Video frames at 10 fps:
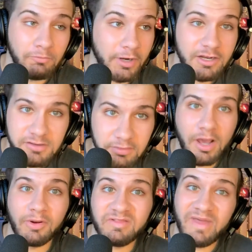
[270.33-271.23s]
What I do
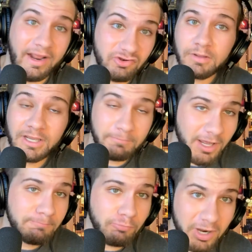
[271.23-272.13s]
know is this. He
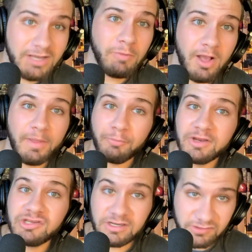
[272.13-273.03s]
played pretty well in the
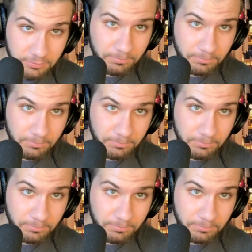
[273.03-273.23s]
preseason.